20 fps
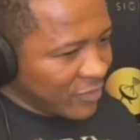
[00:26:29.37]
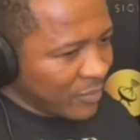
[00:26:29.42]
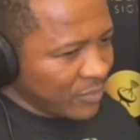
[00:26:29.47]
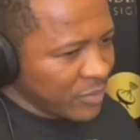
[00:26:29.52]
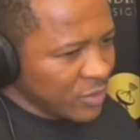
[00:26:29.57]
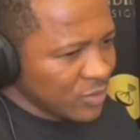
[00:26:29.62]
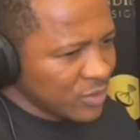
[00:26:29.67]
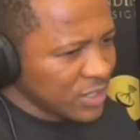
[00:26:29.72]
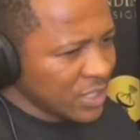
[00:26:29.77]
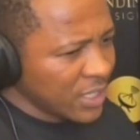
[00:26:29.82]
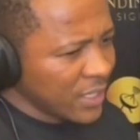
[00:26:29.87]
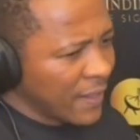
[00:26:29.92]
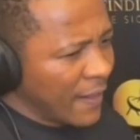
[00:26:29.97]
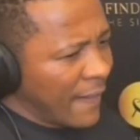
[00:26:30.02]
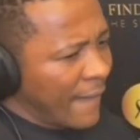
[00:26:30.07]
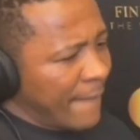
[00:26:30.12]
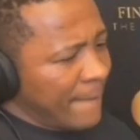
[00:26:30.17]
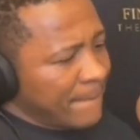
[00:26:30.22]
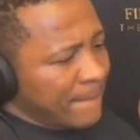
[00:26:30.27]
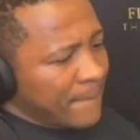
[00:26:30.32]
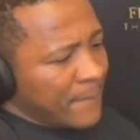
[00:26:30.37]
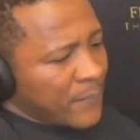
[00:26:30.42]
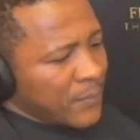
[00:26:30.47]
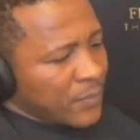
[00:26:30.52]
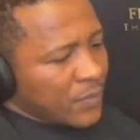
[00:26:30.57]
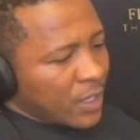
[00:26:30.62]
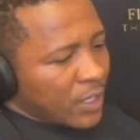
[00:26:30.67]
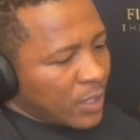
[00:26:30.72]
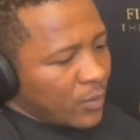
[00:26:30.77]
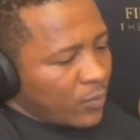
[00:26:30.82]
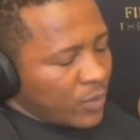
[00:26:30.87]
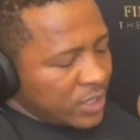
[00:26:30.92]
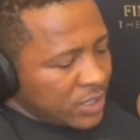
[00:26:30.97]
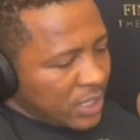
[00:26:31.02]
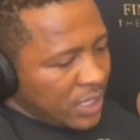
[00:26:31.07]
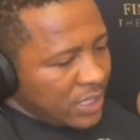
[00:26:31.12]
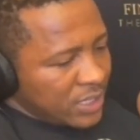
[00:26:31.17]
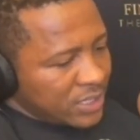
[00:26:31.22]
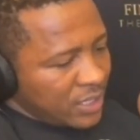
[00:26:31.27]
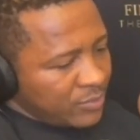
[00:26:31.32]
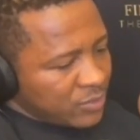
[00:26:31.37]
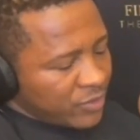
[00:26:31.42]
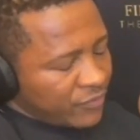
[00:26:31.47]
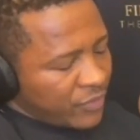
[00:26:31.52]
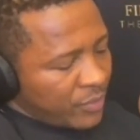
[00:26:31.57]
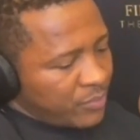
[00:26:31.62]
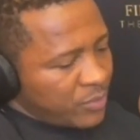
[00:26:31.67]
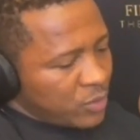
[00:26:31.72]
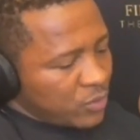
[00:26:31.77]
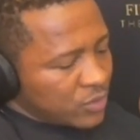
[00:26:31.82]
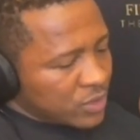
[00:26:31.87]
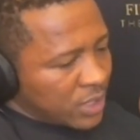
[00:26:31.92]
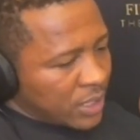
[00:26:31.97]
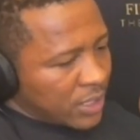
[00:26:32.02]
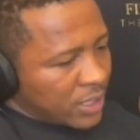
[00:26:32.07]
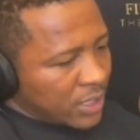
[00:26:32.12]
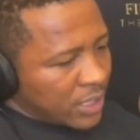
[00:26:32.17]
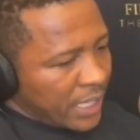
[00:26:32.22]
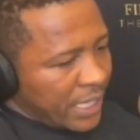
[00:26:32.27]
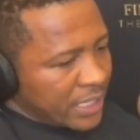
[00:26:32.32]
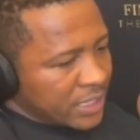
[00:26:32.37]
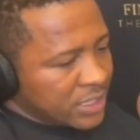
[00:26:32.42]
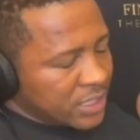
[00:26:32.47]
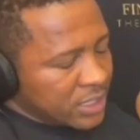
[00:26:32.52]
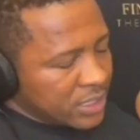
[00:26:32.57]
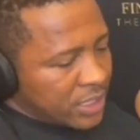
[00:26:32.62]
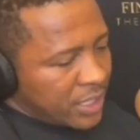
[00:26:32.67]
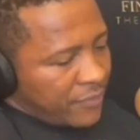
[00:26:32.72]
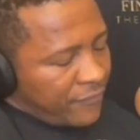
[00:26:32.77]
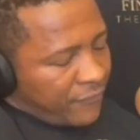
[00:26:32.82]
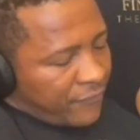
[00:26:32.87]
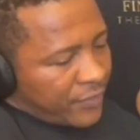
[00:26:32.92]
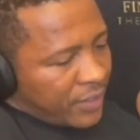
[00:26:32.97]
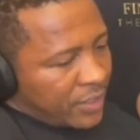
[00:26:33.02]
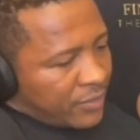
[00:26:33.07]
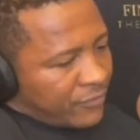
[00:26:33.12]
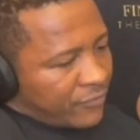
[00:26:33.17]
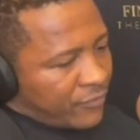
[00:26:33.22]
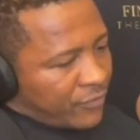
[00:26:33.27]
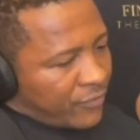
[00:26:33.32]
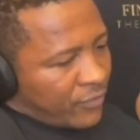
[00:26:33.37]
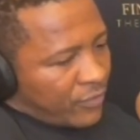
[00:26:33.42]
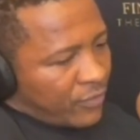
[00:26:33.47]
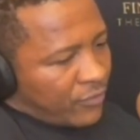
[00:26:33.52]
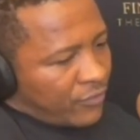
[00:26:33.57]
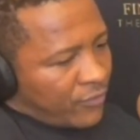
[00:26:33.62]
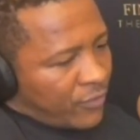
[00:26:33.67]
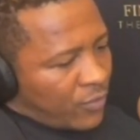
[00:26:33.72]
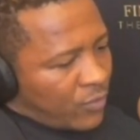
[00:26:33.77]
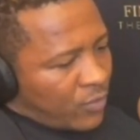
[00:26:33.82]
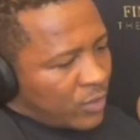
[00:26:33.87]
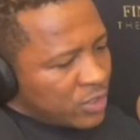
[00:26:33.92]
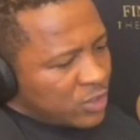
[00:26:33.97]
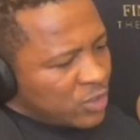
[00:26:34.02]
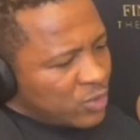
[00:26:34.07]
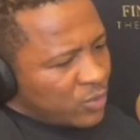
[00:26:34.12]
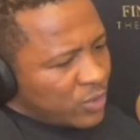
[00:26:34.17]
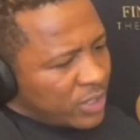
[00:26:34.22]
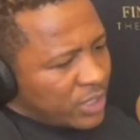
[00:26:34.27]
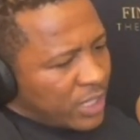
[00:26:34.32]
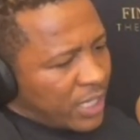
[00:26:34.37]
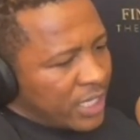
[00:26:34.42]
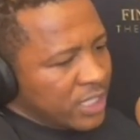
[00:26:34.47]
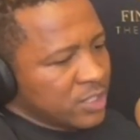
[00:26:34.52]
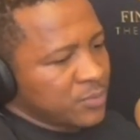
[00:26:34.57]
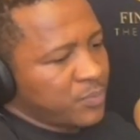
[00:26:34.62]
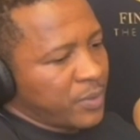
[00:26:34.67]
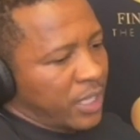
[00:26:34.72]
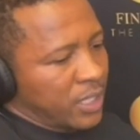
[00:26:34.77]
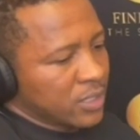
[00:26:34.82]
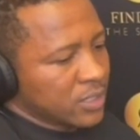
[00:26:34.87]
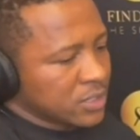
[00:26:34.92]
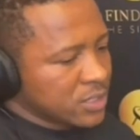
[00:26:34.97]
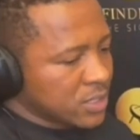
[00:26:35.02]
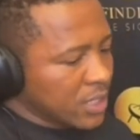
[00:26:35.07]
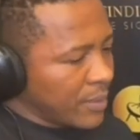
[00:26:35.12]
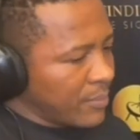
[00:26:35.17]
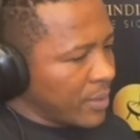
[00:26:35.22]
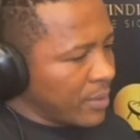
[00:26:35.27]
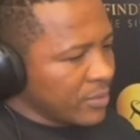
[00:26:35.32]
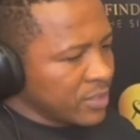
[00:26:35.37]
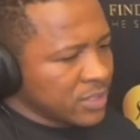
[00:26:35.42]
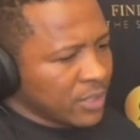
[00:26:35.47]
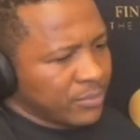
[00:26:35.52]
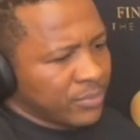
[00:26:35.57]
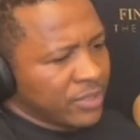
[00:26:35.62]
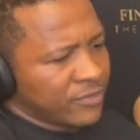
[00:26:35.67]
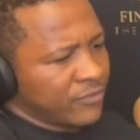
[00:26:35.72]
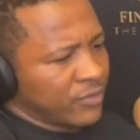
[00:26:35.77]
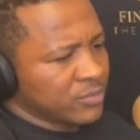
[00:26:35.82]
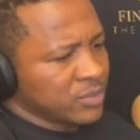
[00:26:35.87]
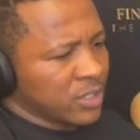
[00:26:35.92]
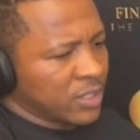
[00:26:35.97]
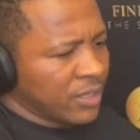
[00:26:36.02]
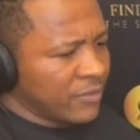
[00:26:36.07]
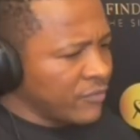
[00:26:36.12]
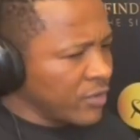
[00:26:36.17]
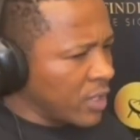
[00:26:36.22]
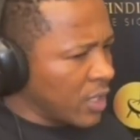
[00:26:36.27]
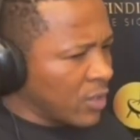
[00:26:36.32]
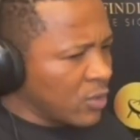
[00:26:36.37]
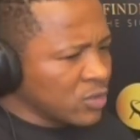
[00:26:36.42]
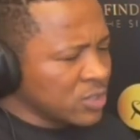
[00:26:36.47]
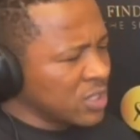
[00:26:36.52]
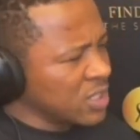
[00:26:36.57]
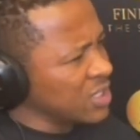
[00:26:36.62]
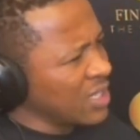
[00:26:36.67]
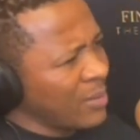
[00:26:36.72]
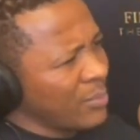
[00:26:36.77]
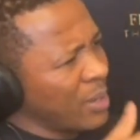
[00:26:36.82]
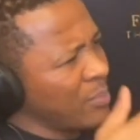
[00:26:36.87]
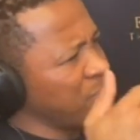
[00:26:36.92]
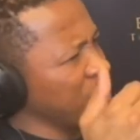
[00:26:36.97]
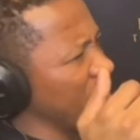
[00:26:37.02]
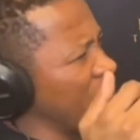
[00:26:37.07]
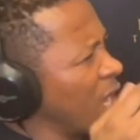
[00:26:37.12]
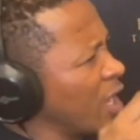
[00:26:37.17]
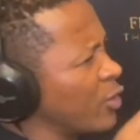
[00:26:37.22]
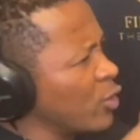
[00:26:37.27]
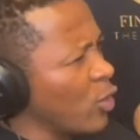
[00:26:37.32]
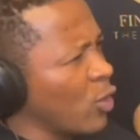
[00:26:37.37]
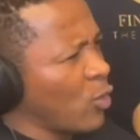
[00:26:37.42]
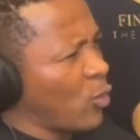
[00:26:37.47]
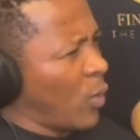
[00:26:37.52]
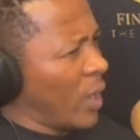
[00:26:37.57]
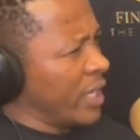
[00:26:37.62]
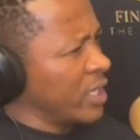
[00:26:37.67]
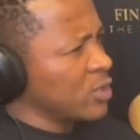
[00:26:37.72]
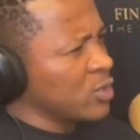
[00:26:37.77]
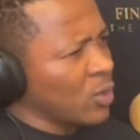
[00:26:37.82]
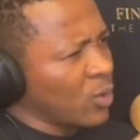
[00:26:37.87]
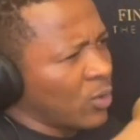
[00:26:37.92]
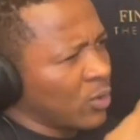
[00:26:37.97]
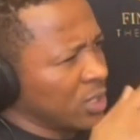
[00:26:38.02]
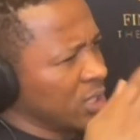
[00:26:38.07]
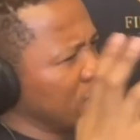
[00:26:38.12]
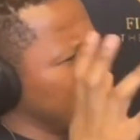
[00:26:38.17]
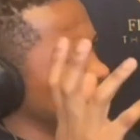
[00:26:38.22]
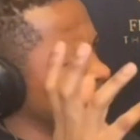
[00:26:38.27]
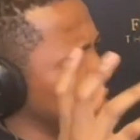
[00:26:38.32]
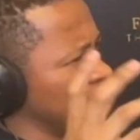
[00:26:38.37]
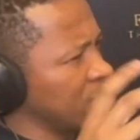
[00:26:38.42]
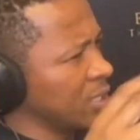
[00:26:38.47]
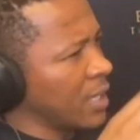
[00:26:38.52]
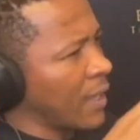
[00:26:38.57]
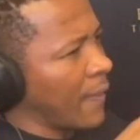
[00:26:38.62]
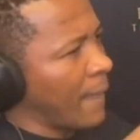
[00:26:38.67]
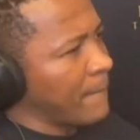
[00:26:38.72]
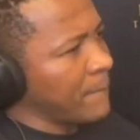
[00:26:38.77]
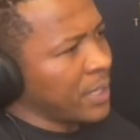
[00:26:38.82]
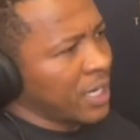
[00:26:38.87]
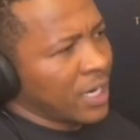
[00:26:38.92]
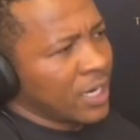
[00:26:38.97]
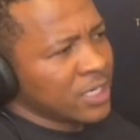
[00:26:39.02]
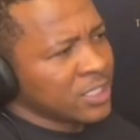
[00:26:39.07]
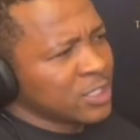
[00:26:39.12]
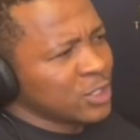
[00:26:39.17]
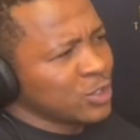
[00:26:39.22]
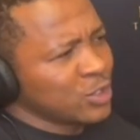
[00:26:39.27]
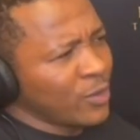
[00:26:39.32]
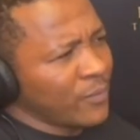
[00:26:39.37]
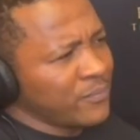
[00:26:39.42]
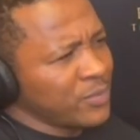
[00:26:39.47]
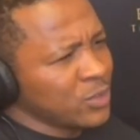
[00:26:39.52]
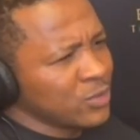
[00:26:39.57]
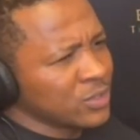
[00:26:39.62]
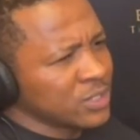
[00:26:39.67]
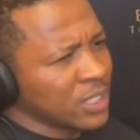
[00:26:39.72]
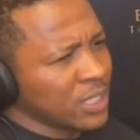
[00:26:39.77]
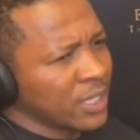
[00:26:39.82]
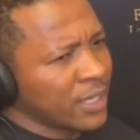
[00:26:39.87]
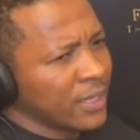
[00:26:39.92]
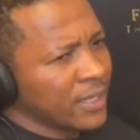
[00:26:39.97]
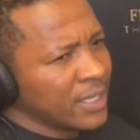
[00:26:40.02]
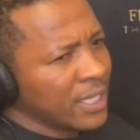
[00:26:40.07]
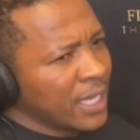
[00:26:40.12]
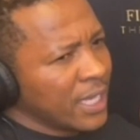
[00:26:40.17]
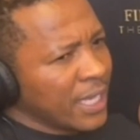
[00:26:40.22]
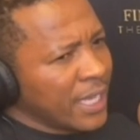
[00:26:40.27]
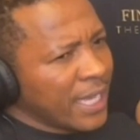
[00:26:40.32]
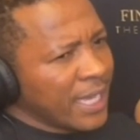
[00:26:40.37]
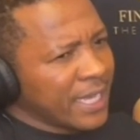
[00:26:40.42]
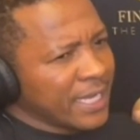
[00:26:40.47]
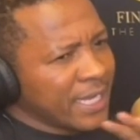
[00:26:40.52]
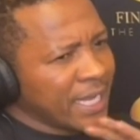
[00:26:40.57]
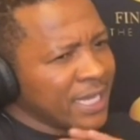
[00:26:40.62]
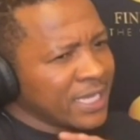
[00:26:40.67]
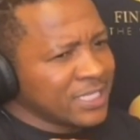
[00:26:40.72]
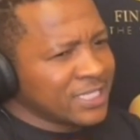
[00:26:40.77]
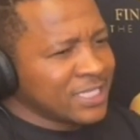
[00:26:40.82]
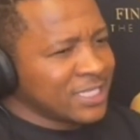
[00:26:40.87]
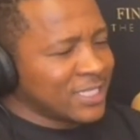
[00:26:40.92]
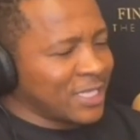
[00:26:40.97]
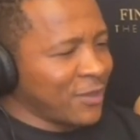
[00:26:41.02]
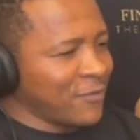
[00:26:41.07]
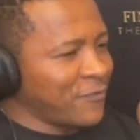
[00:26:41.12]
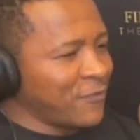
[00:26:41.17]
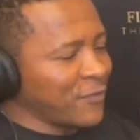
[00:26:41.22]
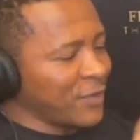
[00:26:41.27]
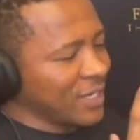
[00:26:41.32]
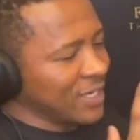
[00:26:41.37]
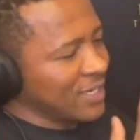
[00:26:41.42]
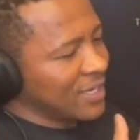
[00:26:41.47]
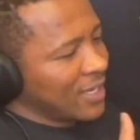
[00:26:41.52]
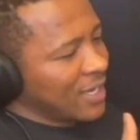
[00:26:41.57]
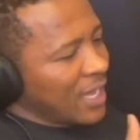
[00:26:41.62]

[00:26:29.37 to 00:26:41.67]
music. In terms of the music, it's different for what you would expect. Say maybe somebody from South Africa, because there's Amapiano, Kwaito, but I listen to your music, it is different.